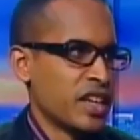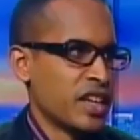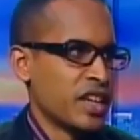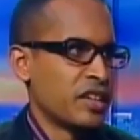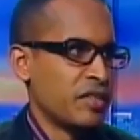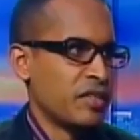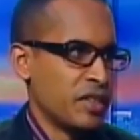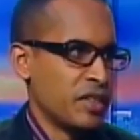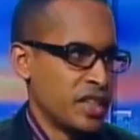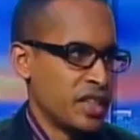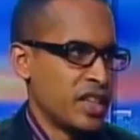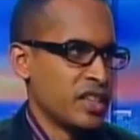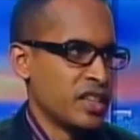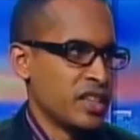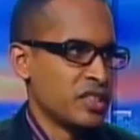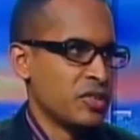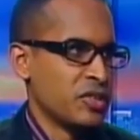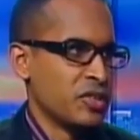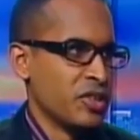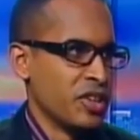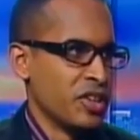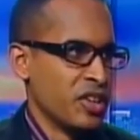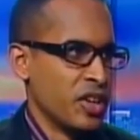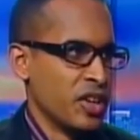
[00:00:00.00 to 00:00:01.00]
activity that is
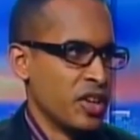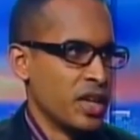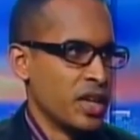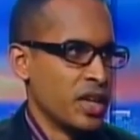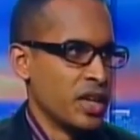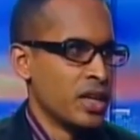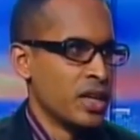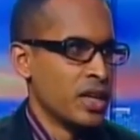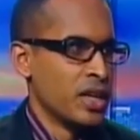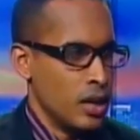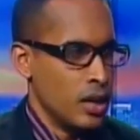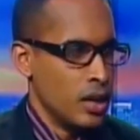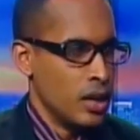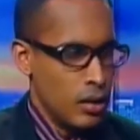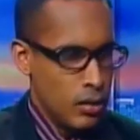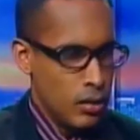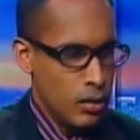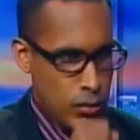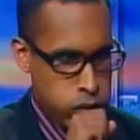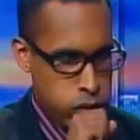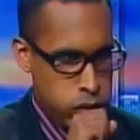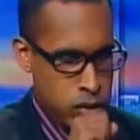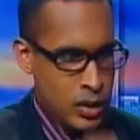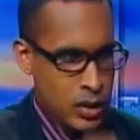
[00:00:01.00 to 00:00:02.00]
going on.
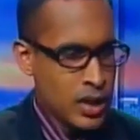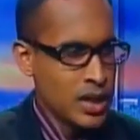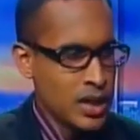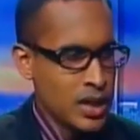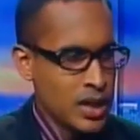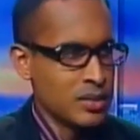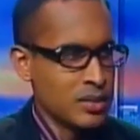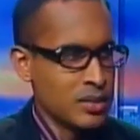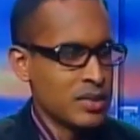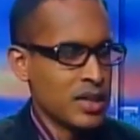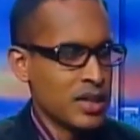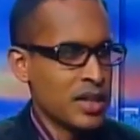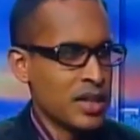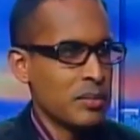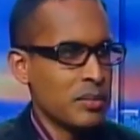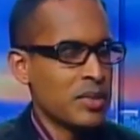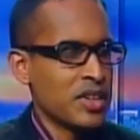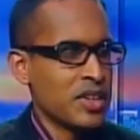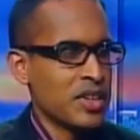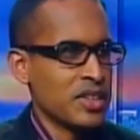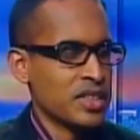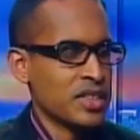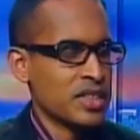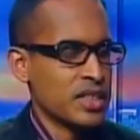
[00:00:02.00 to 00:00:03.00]

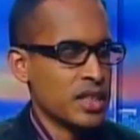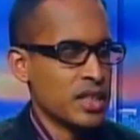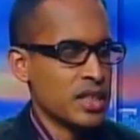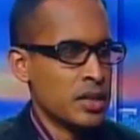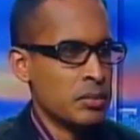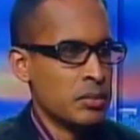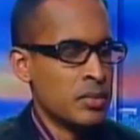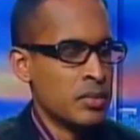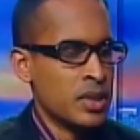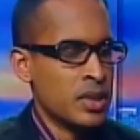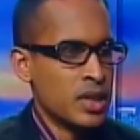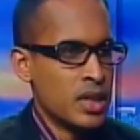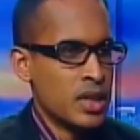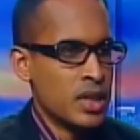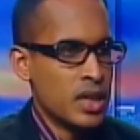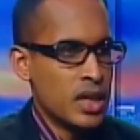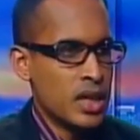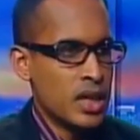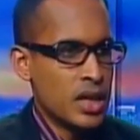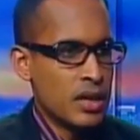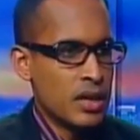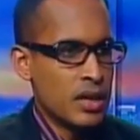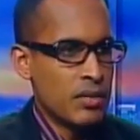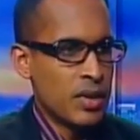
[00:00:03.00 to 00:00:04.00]
Because
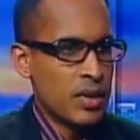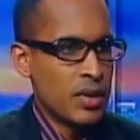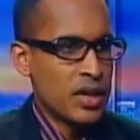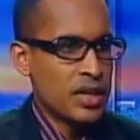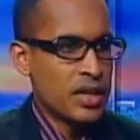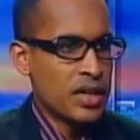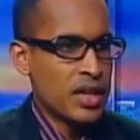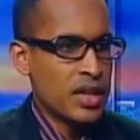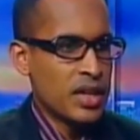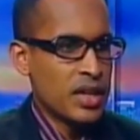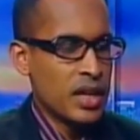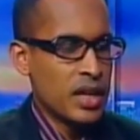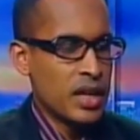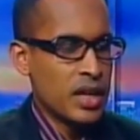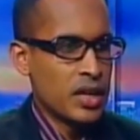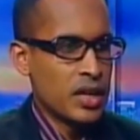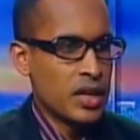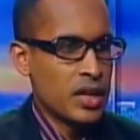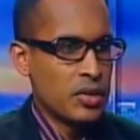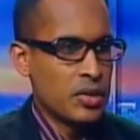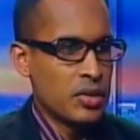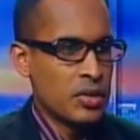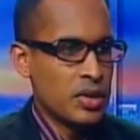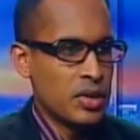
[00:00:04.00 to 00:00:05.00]
what
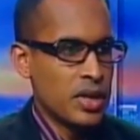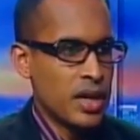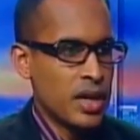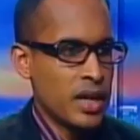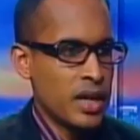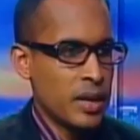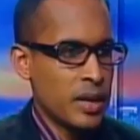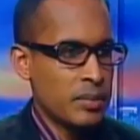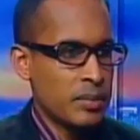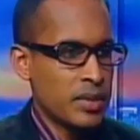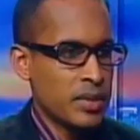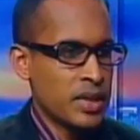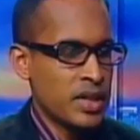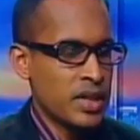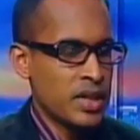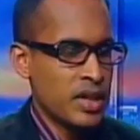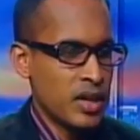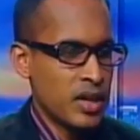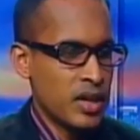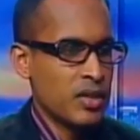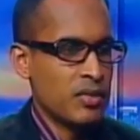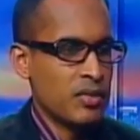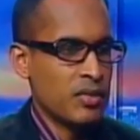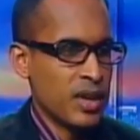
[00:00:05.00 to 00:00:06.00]
could happen,
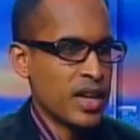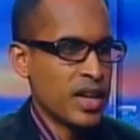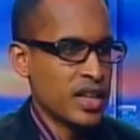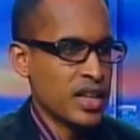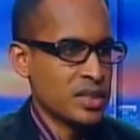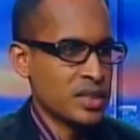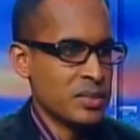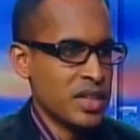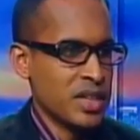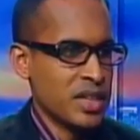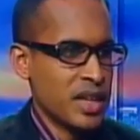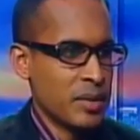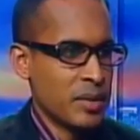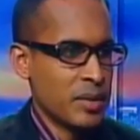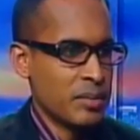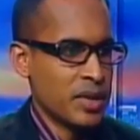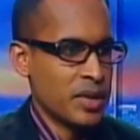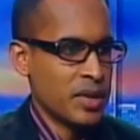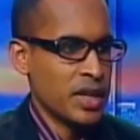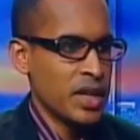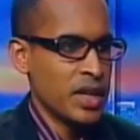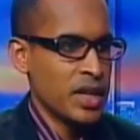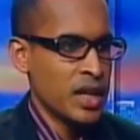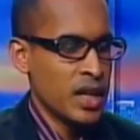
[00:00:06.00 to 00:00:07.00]
what has been
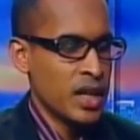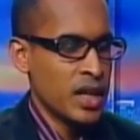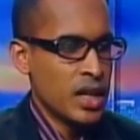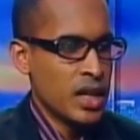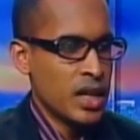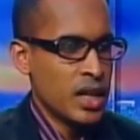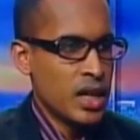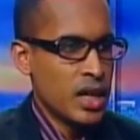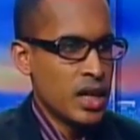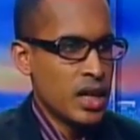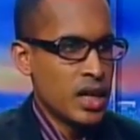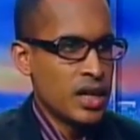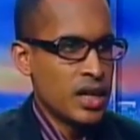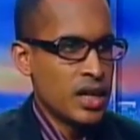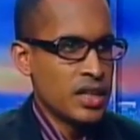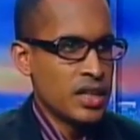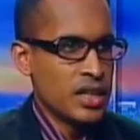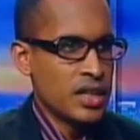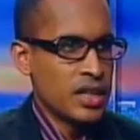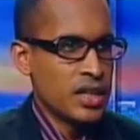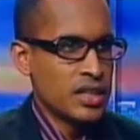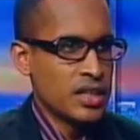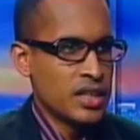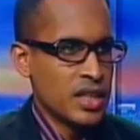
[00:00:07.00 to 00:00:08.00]
happening,
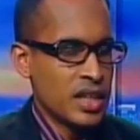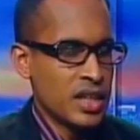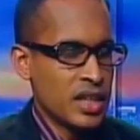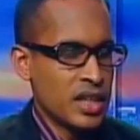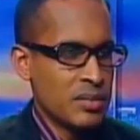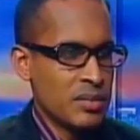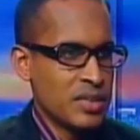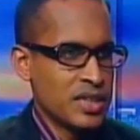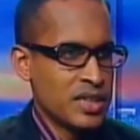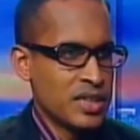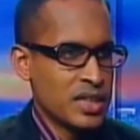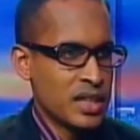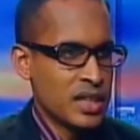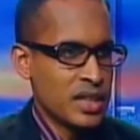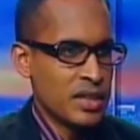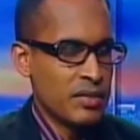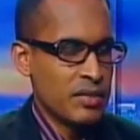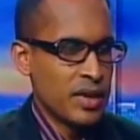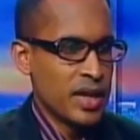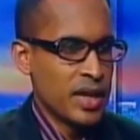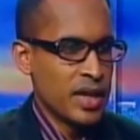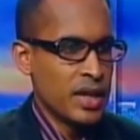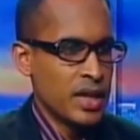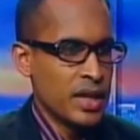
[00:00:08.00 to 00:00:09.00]
is that basically
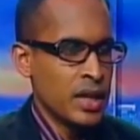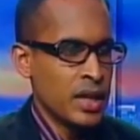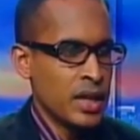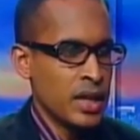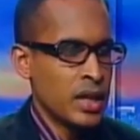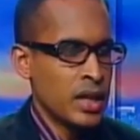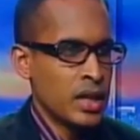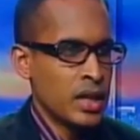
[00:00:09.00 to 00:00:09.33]
when